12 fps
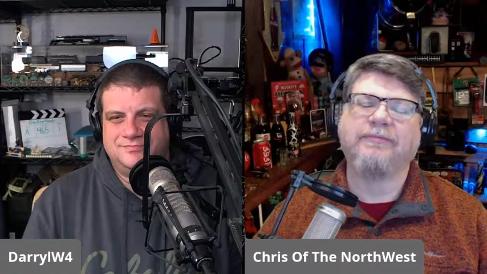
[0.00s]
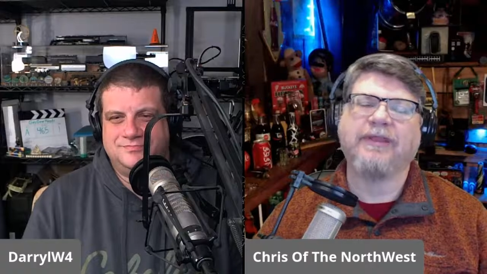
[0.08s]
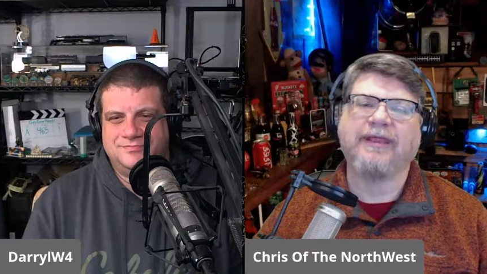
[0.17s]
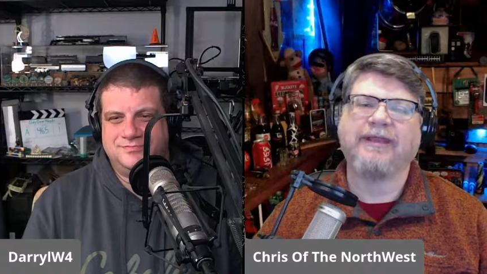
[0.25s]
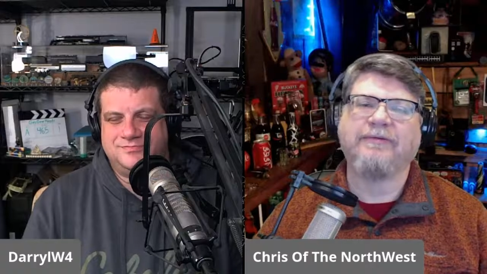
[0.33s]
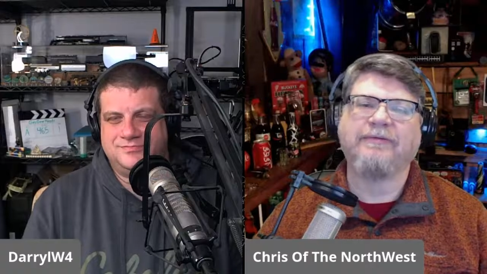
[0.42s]

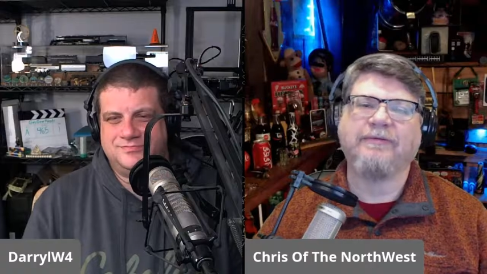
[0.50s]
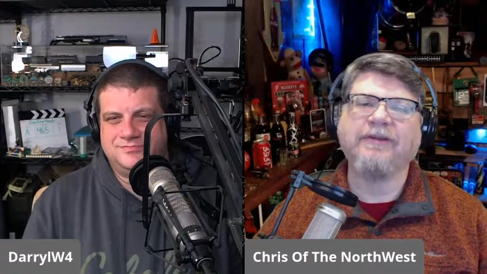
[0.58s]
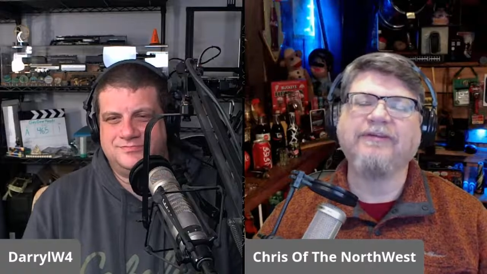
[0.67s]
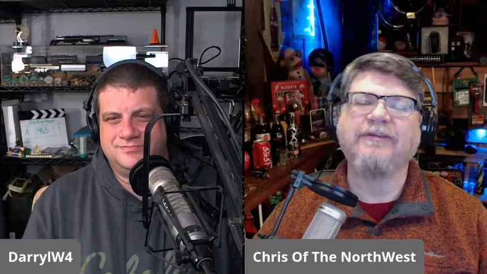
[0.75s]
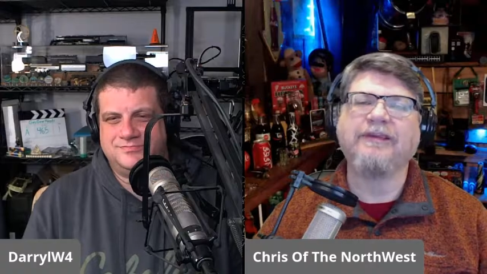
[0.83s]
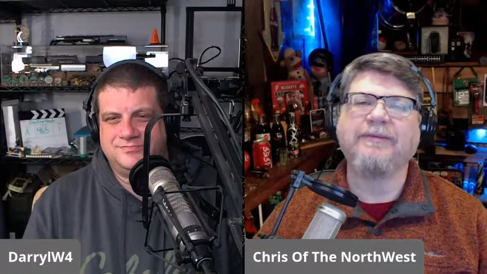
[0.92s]
Speaker 1: that had
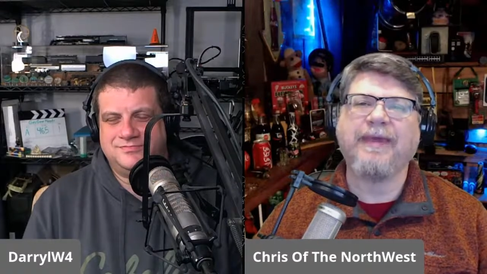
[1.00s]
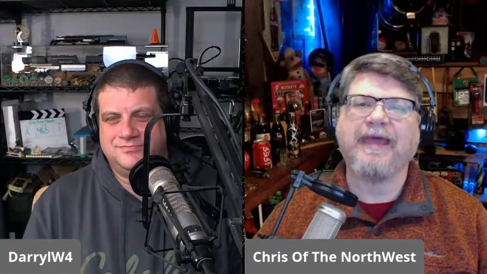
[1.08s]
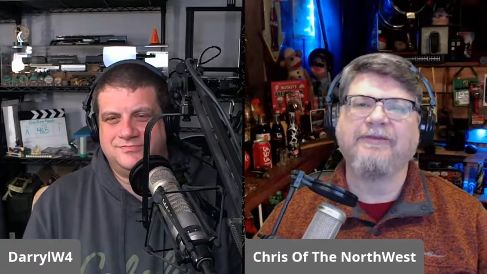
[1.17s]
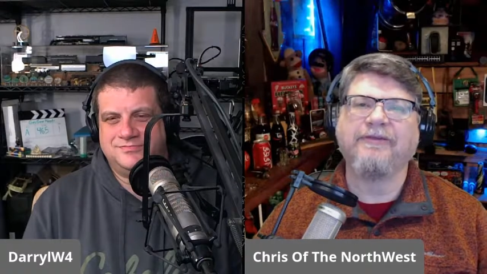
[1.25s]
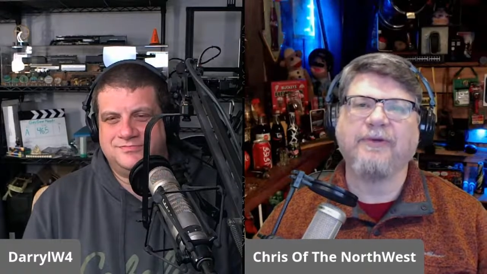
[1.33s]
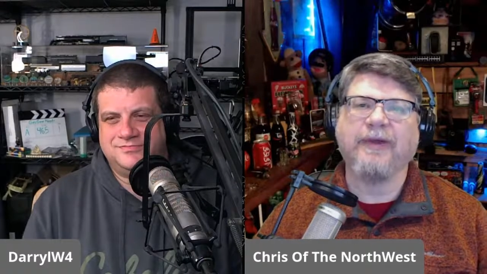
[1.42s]
recently
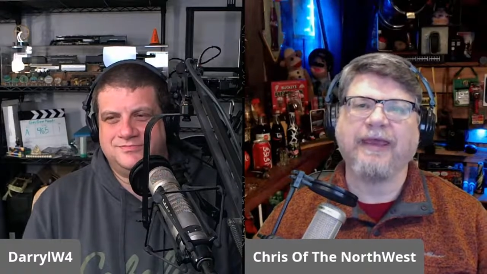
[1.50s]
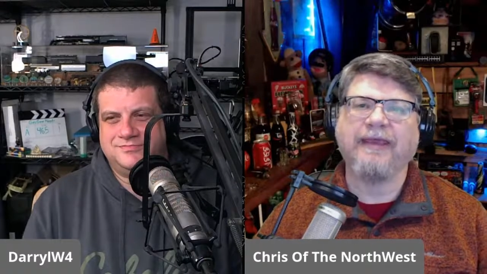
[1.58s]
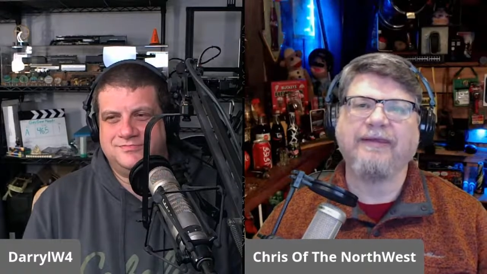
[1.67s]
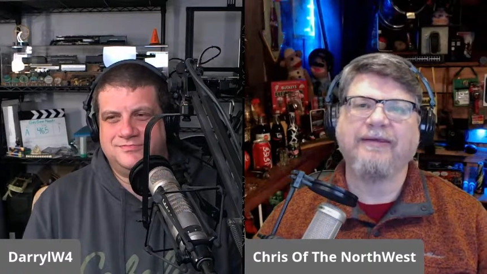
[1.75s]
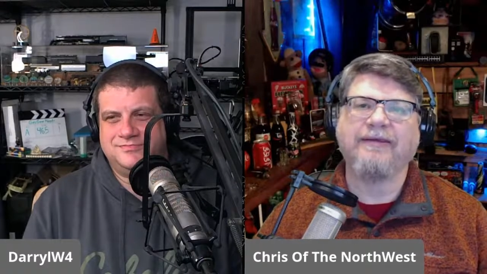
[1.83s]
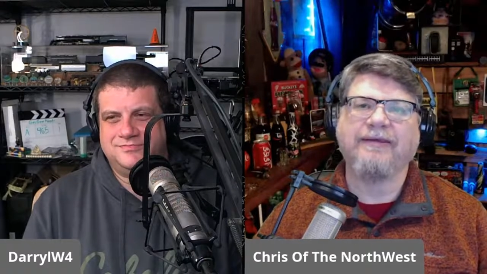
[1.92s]
passed away,